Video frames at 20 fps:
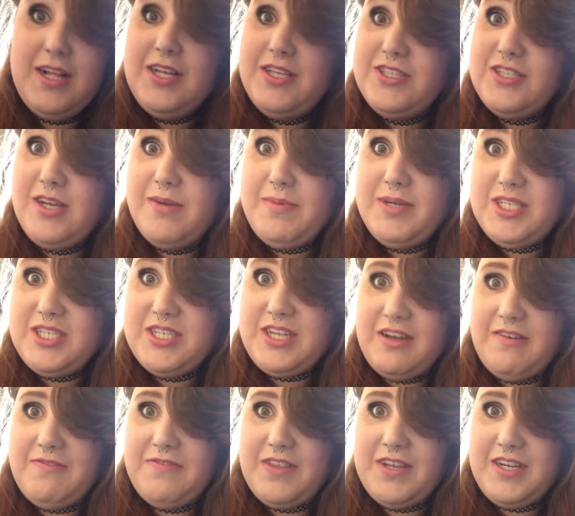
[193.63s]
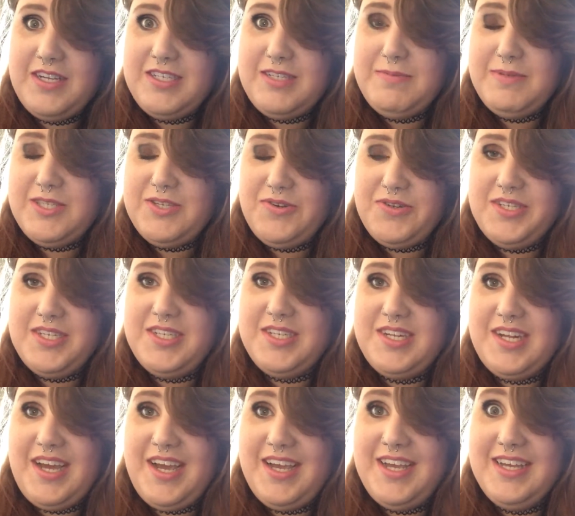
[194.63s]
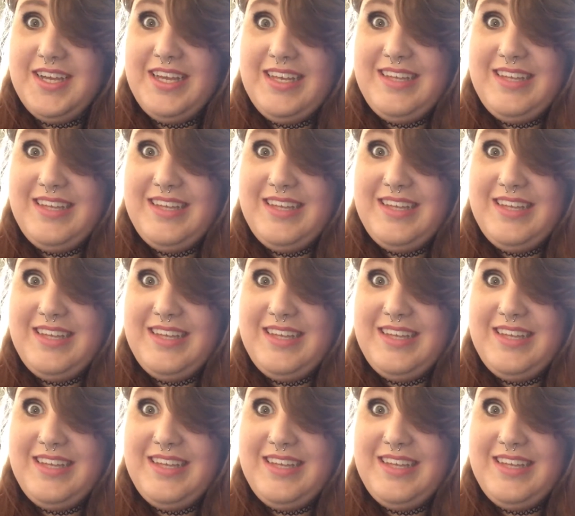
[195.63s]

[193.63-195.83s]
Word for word: So much stuff that needs to be sorted today.